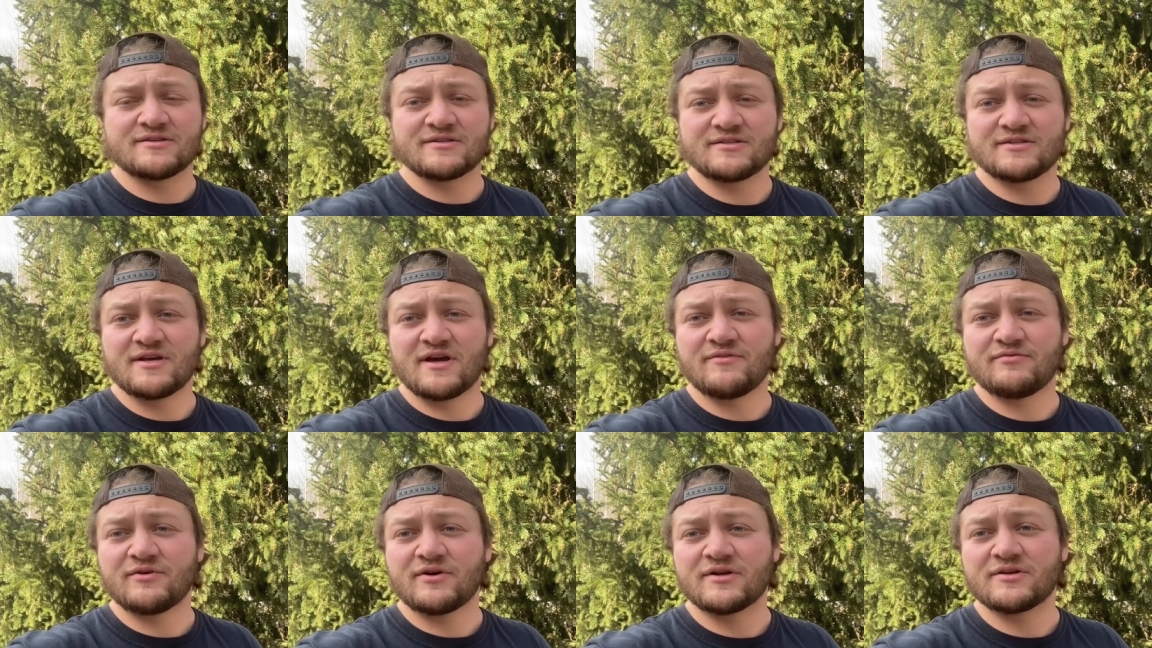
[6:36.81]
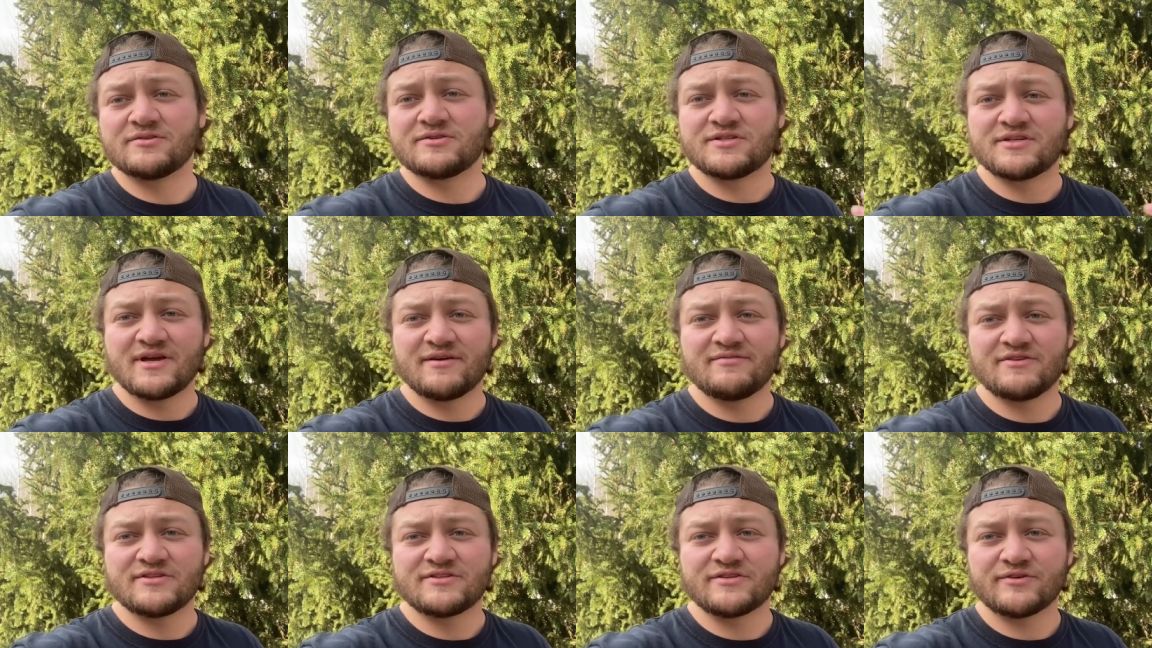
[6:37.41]
of stuff on
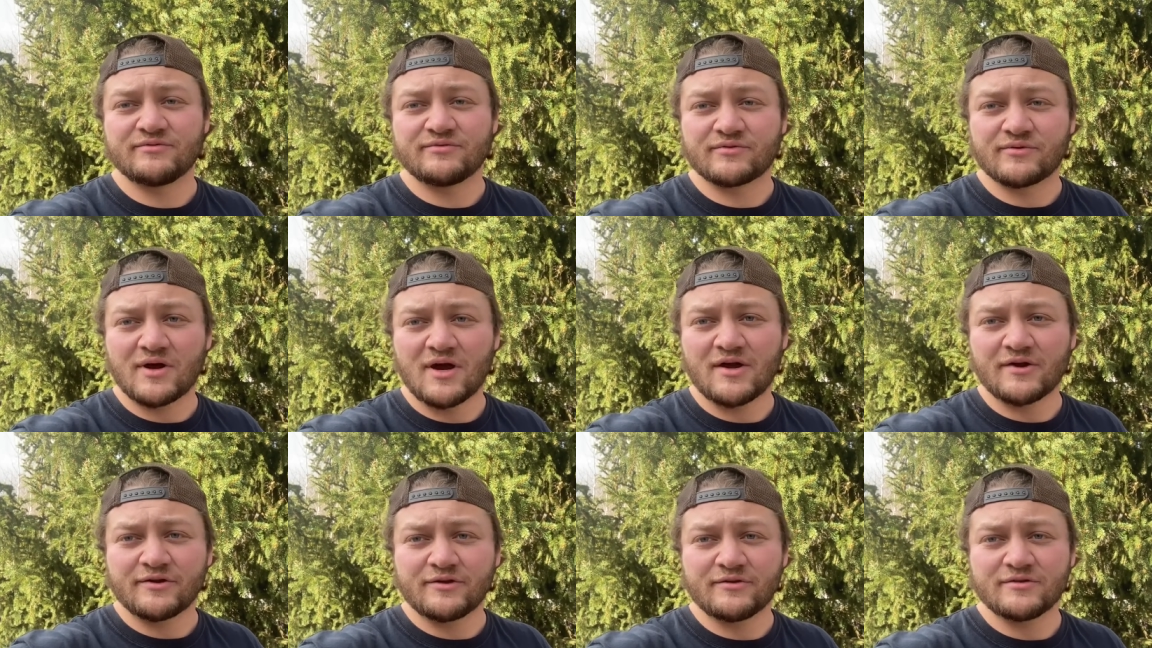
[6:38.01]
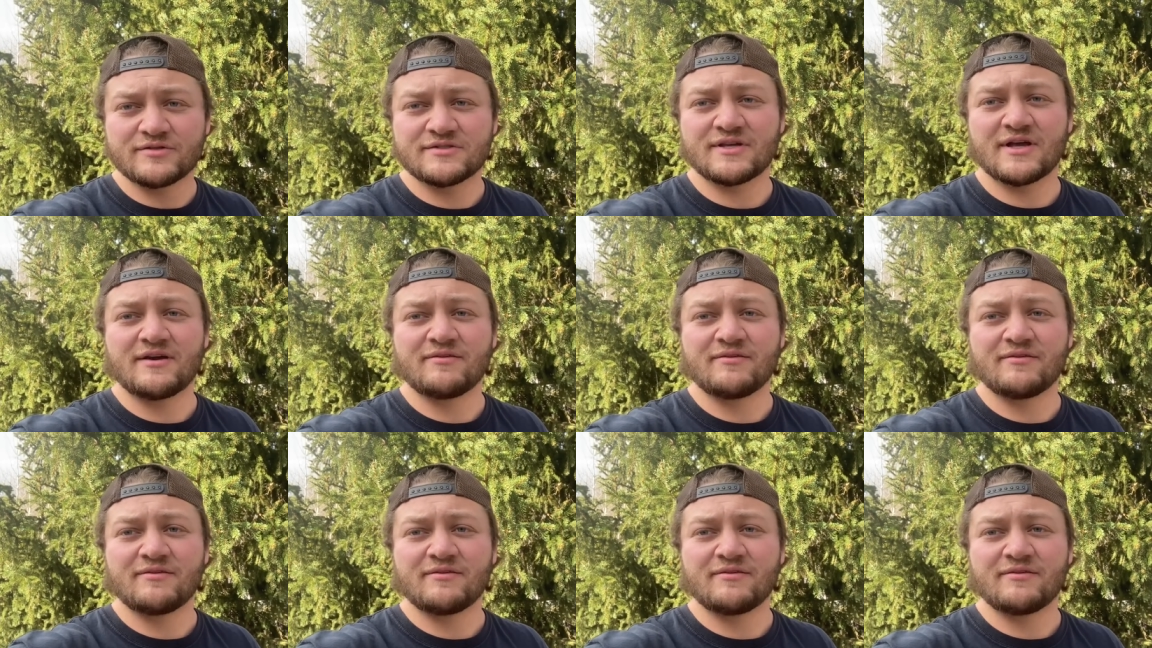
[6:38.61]
Chevy Silverados.